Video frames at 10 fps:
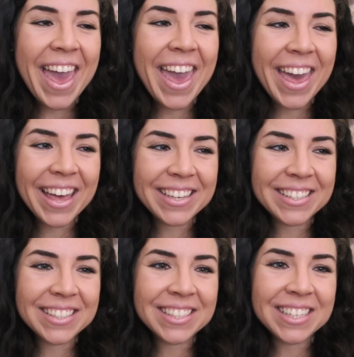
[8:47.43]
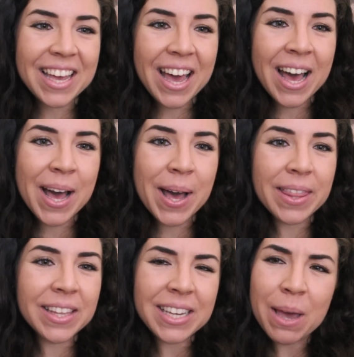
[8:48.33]
And
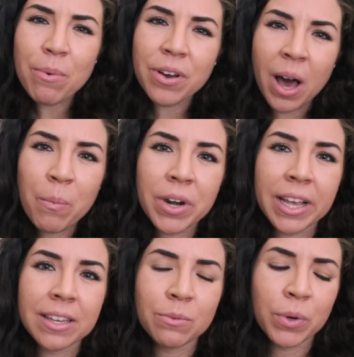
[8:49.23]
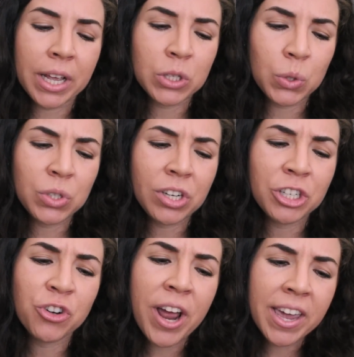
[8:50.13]
the time will come when I do
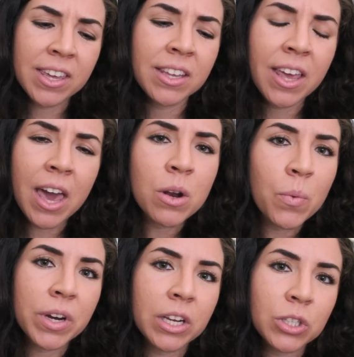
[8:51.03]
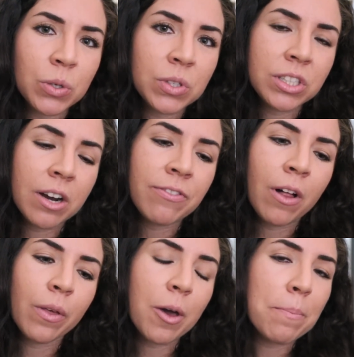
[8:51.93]
start tracking again, or when I do start
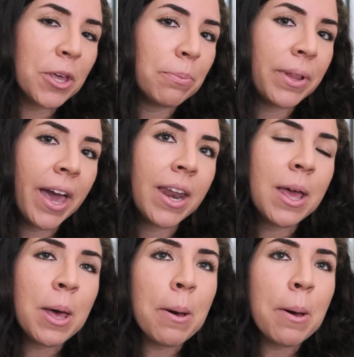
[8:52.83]
following a meal plan.